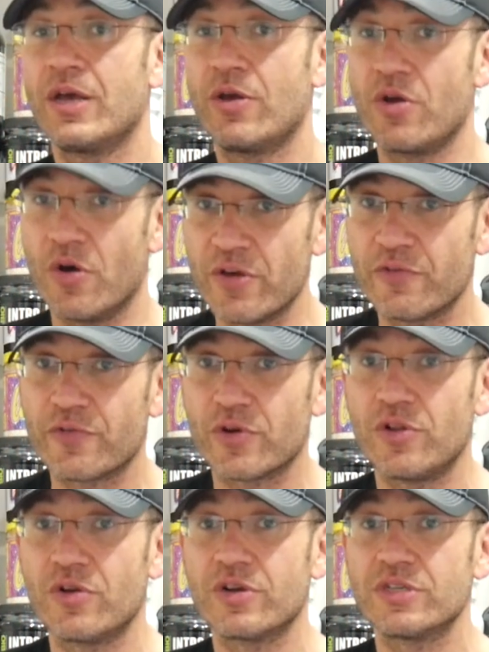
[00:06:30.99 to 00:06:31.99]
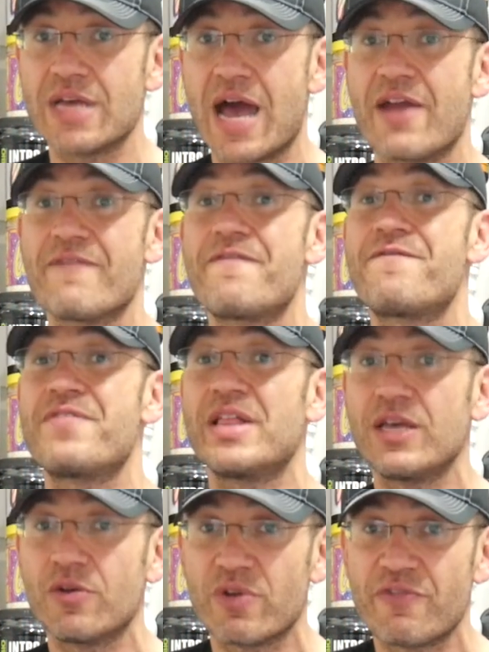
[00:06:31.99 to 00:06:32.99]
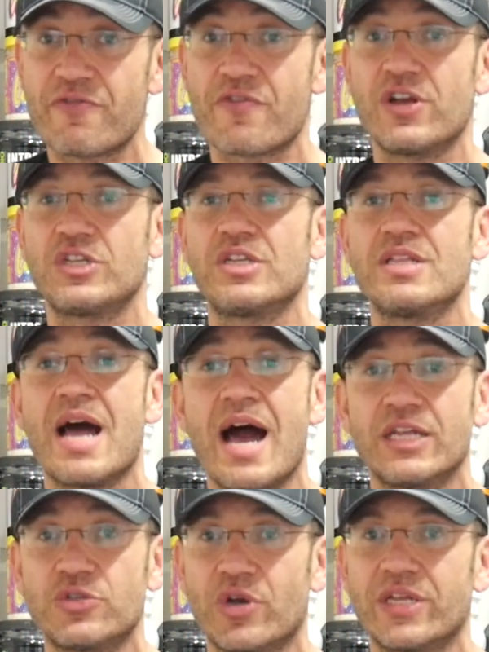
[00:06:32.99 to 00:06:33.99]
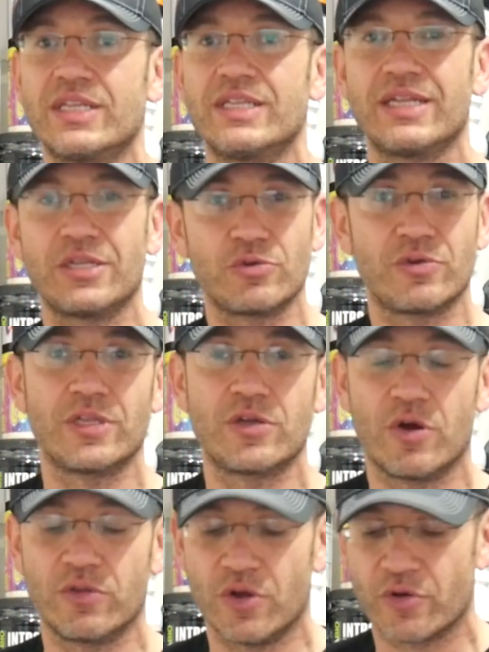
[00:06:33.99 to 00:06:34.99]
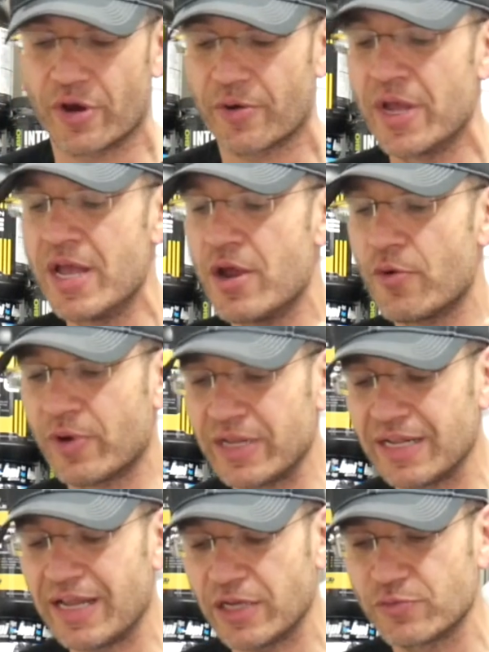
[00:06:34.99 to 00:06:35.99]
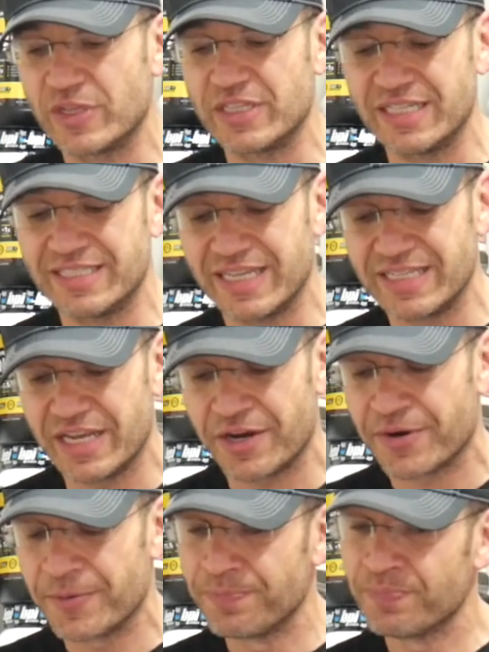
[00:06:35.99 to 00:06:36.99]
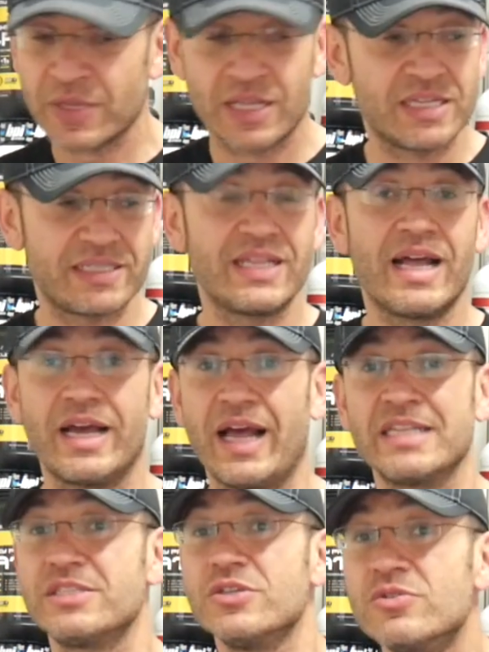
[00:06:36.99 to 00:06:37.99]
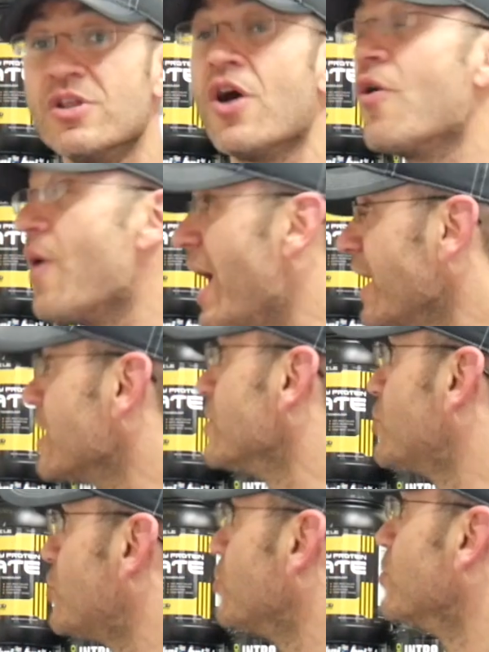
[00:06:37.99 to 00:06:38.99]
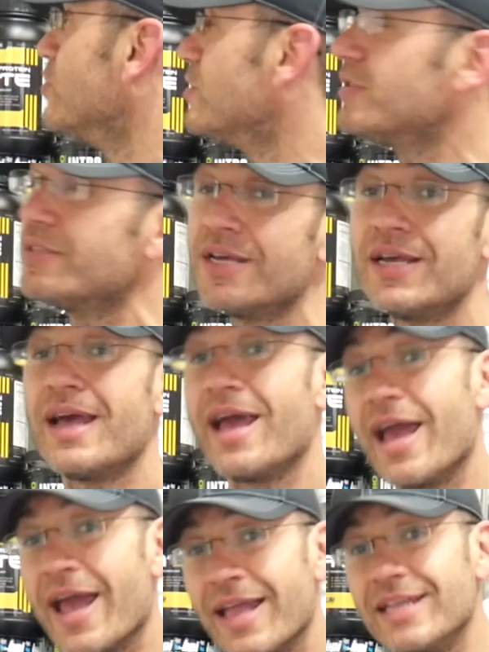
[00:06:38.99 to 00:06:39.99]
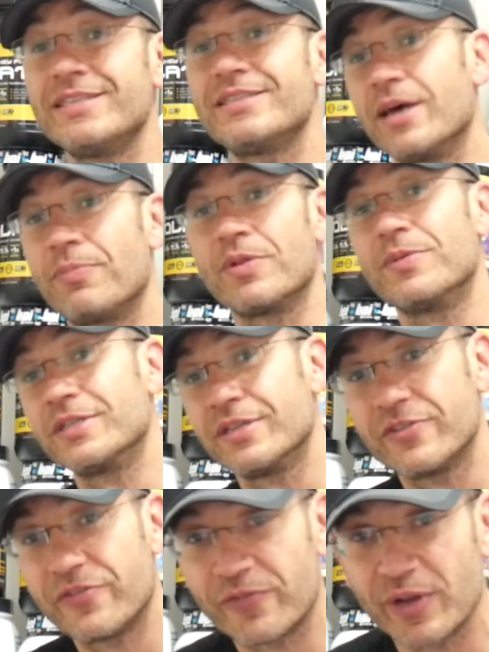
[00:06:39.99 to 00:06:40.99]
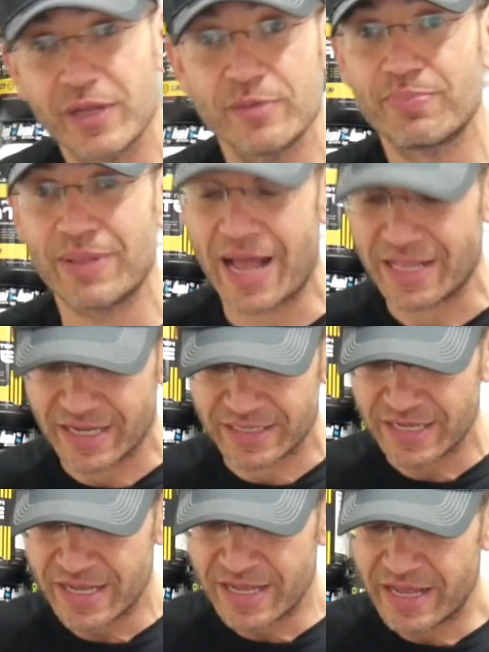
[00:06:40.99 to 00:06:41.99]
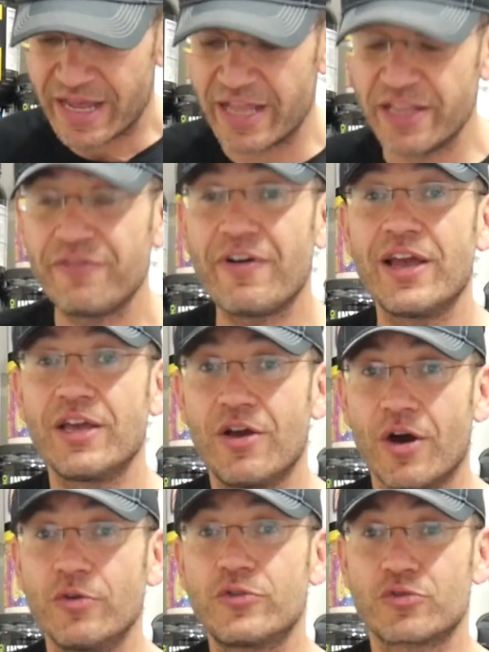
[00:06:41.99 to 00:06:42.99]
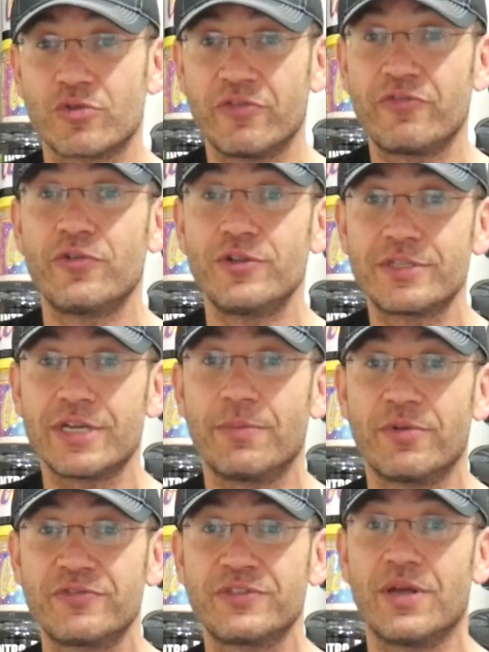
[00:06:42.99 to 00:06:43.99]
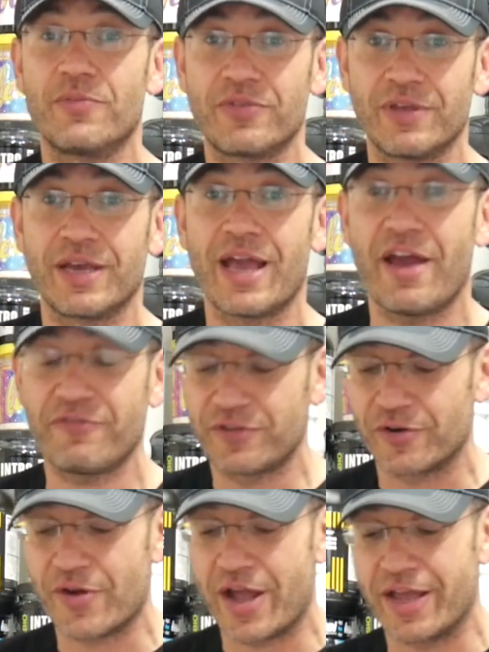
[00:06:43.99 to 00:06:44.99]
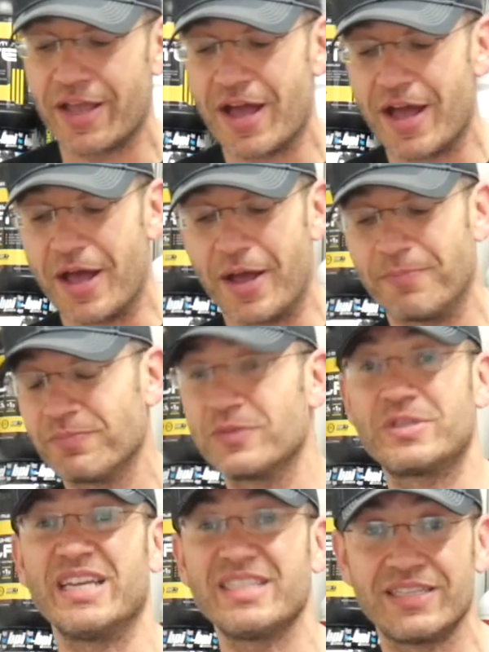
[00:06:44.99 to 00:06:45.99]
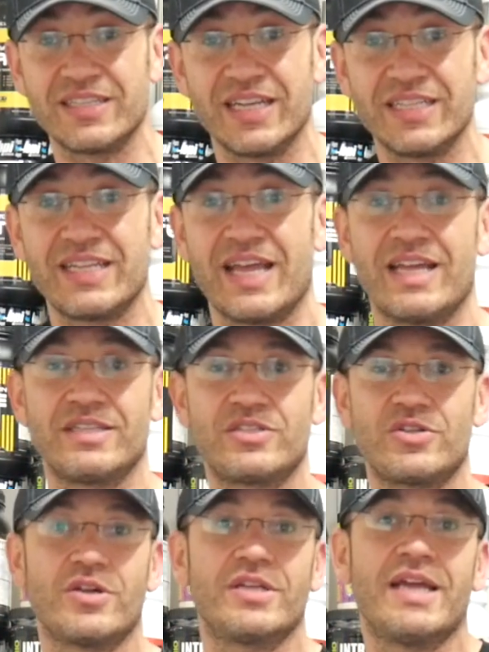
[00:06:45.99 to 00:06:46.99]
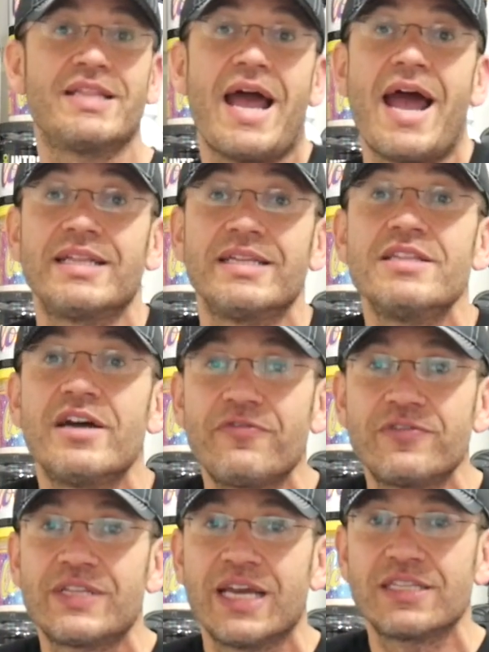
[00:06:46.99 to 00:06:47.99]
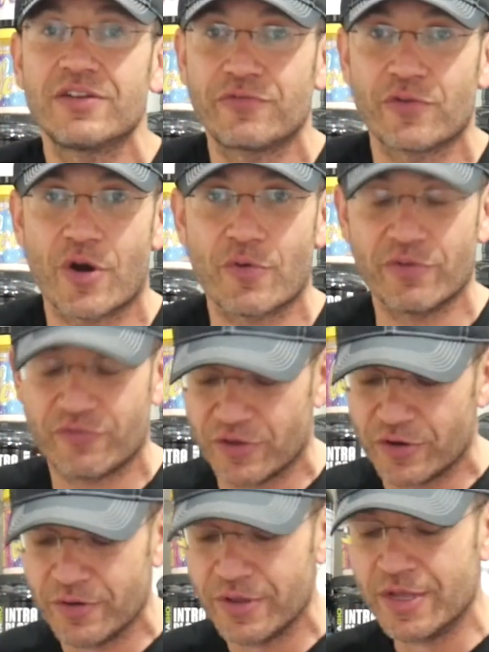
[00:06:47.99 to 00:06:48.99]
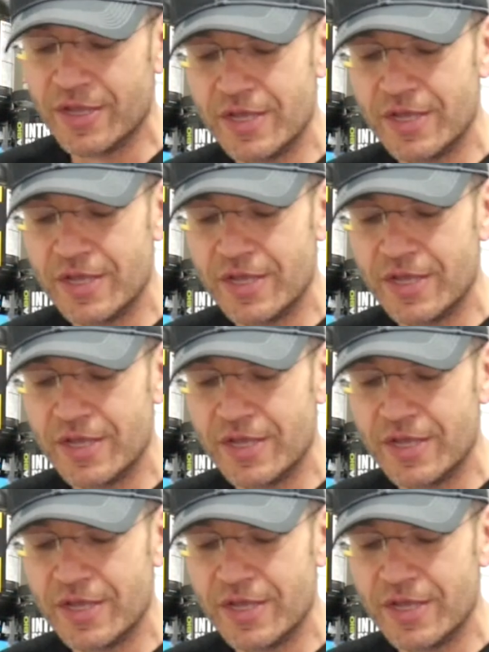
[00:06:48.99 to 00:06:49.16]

going for a longer time, feeling refreshed and hydrated and that you can go longer. Really like what they did here. Listen, as you know, I can choose any supplement in the freaking planet. And if I go through a full tub of something after I tested it and started and had enough data for a review,